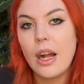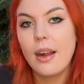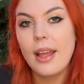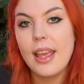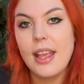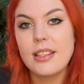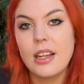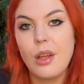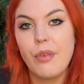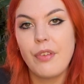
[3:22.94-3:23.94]
Here's a
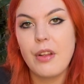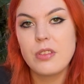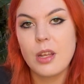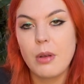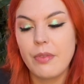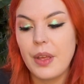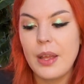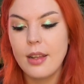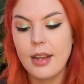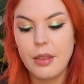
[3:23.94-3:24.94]
little photo of it.
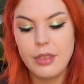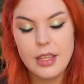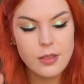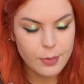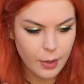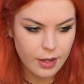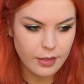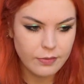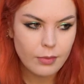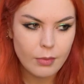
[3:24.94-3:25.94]
Now this
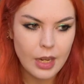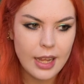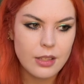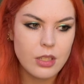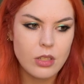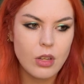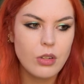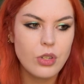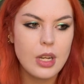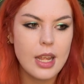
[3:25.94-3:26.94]
one, it had
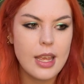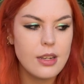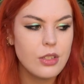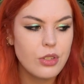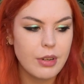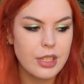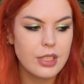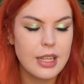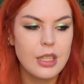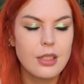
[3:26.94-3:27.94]
such an
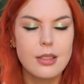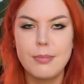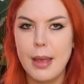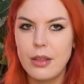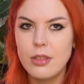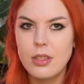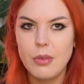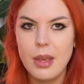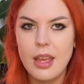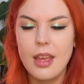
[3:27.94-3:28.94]
interesting smell to
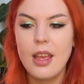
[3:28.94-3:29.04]
it.